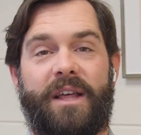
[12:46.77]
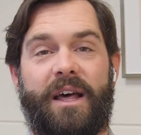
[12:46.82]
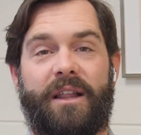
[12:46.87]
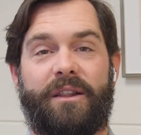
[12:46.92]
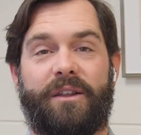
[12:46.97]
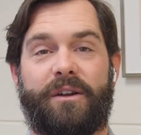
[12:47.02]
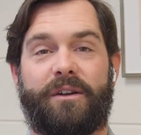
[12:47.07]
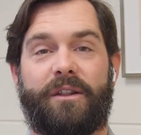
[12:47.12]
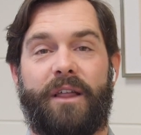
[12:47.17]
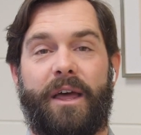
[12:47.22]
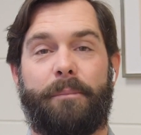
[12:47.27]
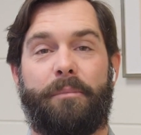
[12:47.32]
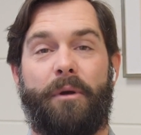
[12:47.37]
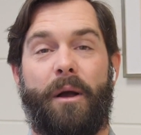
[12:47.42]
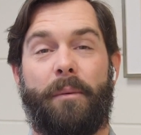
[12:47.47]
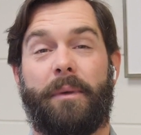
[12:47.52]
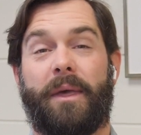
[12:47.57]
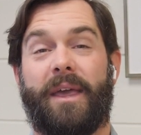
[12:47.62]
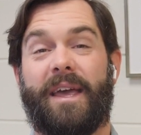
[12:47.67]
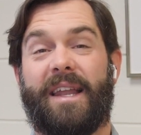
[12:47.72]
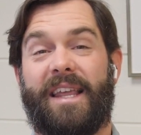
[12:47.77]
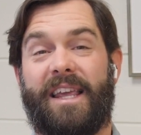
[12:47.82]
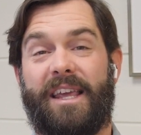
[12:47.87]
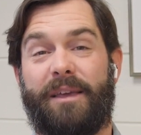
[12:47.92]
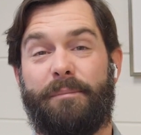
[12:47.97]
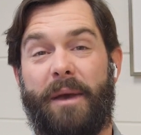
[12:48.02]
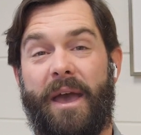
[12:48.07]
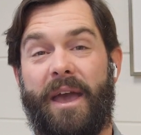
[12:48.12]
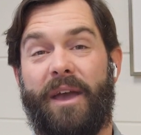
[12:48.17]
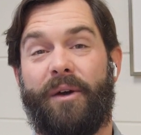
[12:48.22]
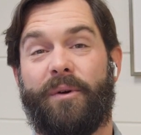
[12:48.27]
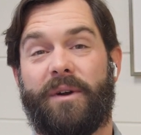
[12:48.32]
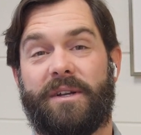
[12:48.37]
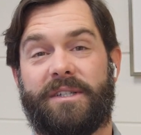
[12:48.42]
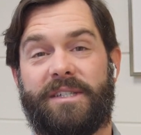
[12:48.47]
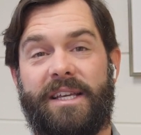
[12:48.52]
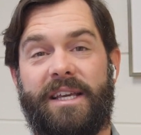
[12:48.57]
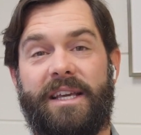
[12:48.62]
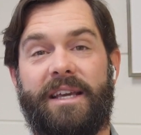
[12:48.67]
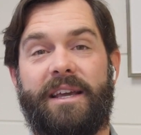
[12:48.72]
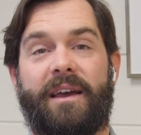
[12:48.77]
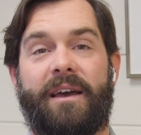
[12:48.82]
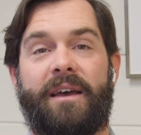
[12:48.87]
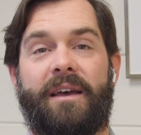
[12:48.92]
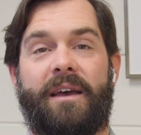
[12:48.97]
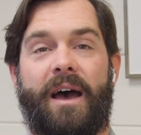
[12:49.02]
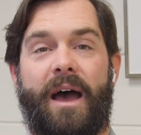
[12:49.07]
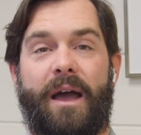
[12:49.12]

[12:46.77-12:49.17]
That looked like probably an ipe or a teak.